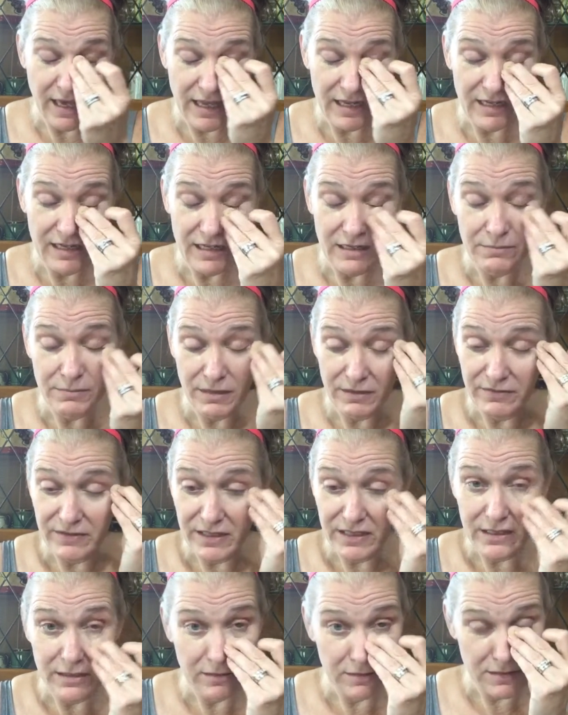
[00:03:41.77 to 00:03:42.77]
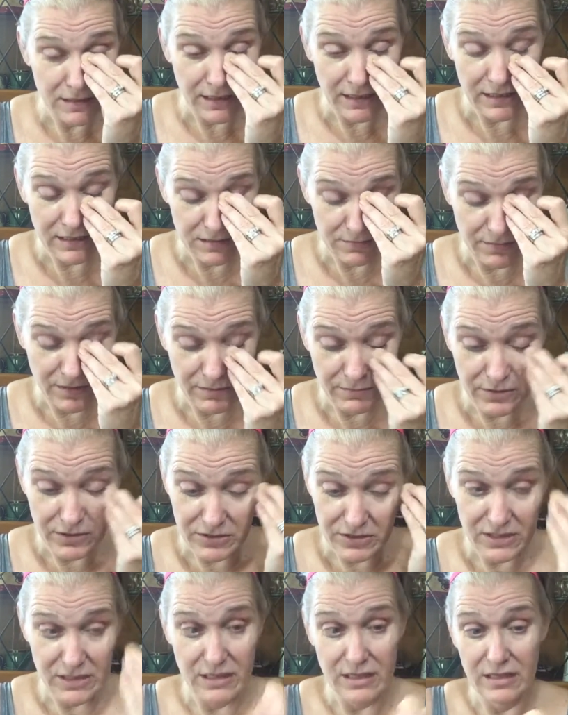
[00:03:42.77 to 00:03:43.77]
editing my videos like a smart
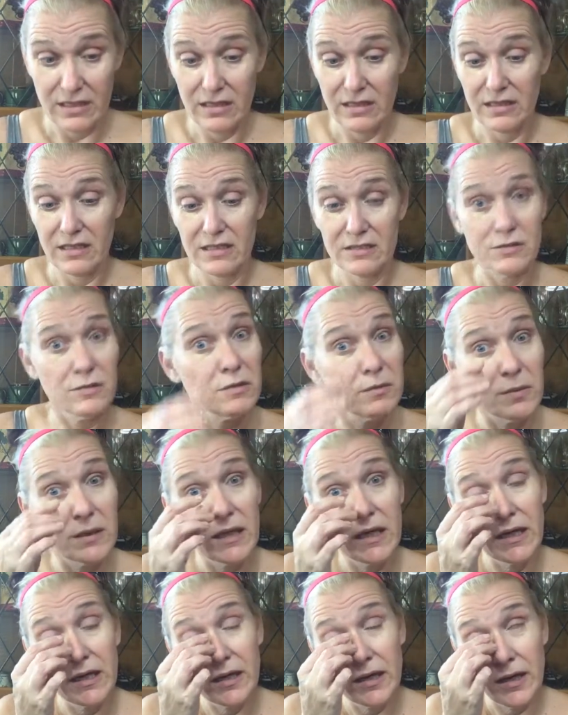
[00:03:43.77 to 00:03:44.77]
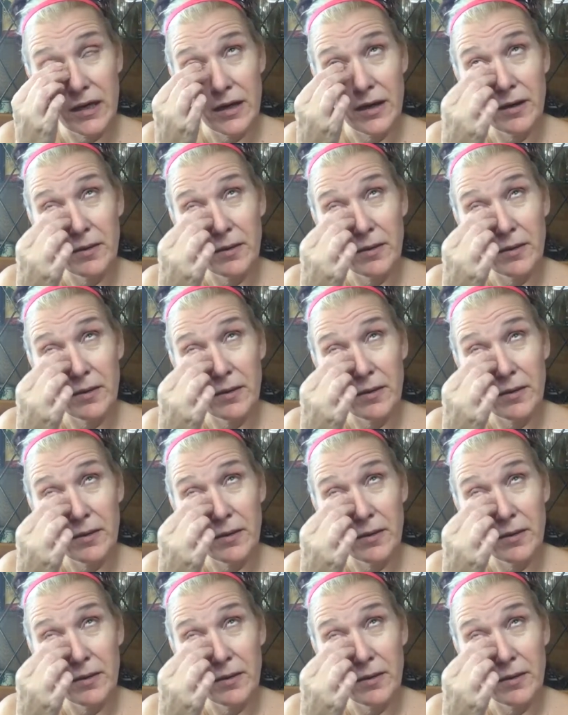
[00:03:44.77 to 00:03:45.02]
person, that this would be,